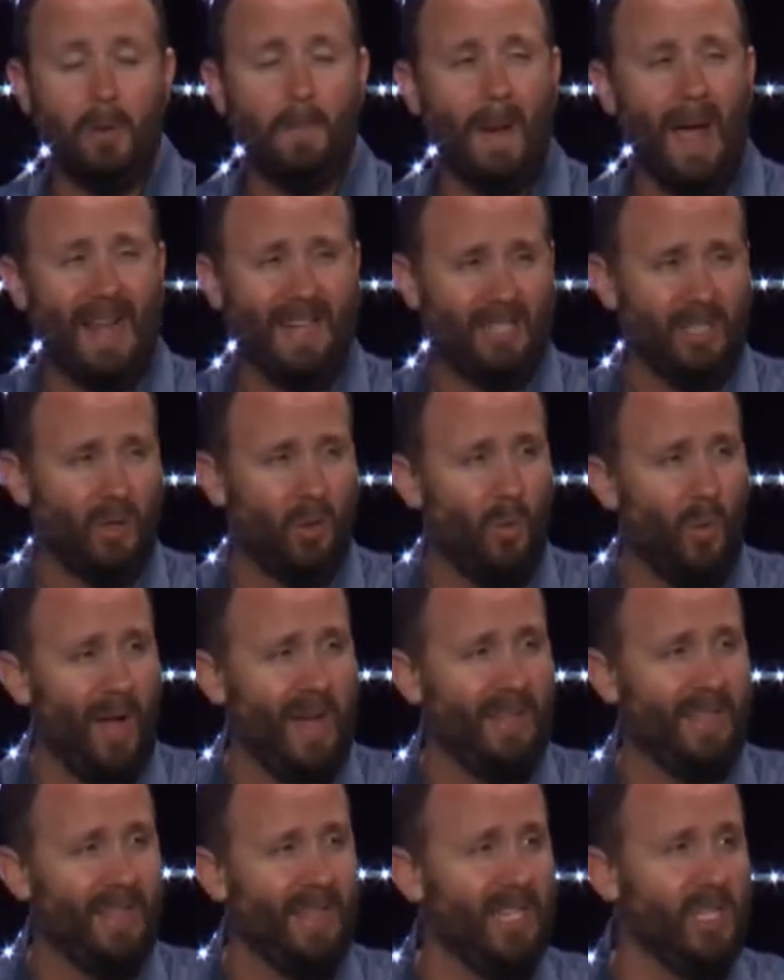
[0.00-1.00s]
back to the
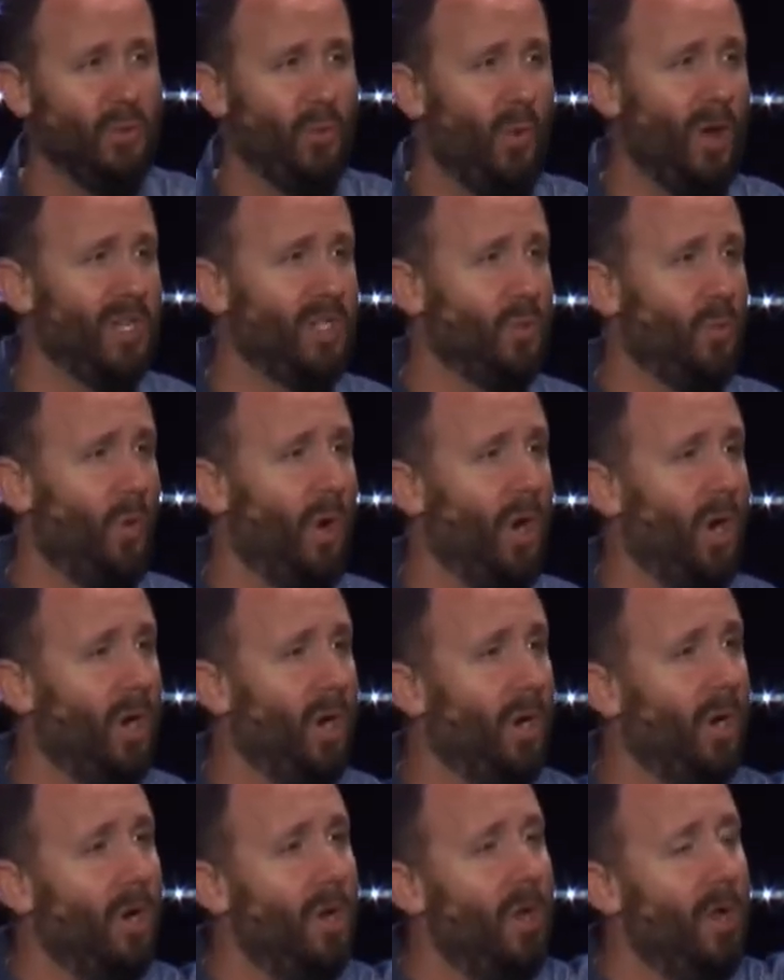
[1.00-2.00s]
way things once were.